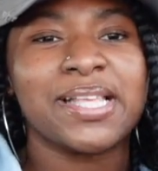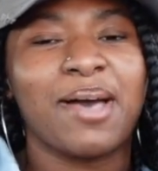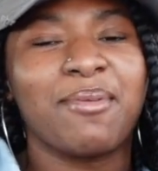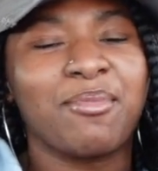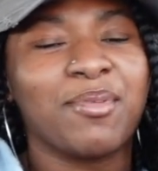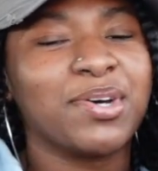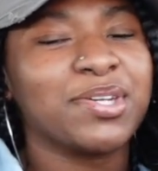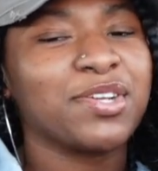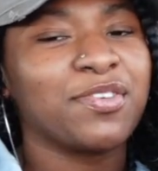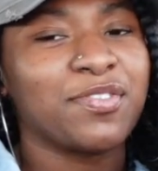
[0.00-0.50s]
I'm
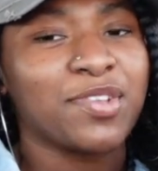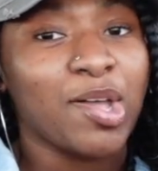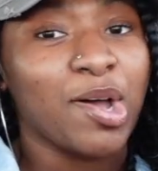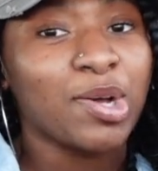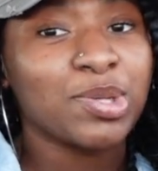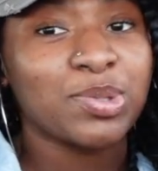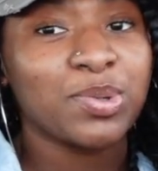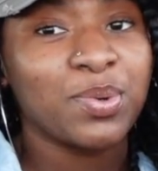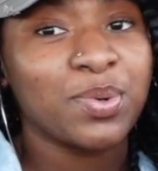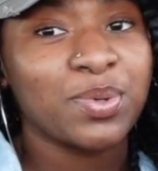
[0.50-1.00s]
gonna
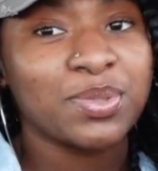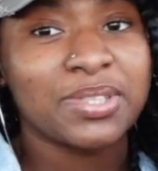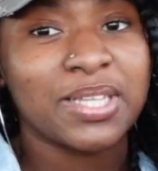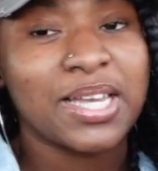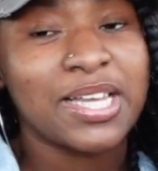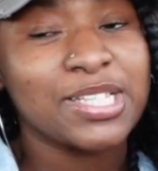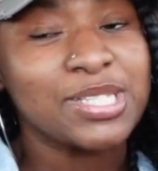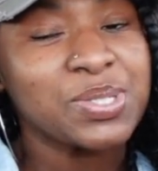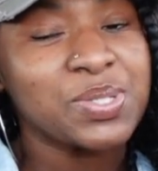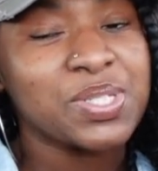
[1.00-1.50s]
vlog the whole
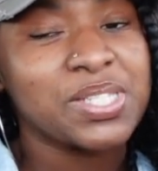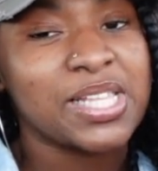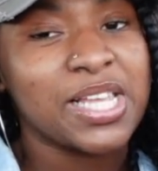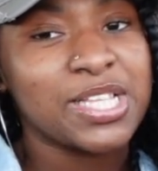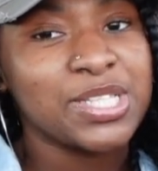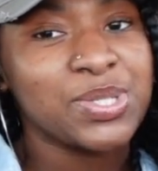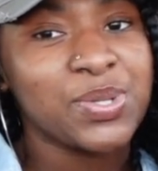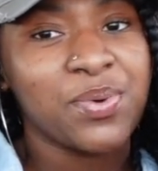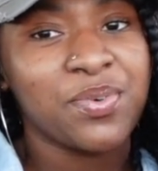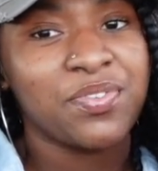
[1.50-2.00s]
thing, so stay
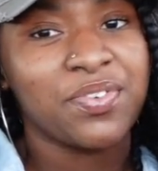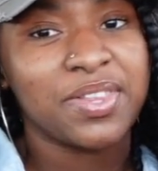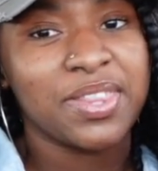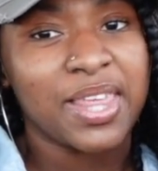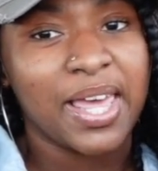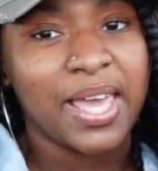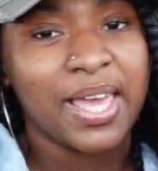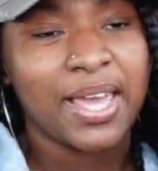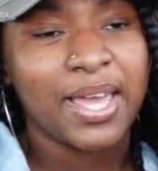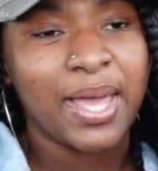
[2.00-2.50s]
tuned for
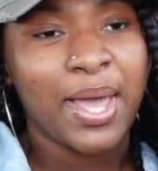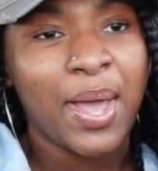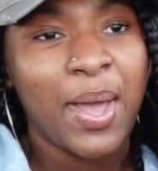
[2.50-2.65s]
that.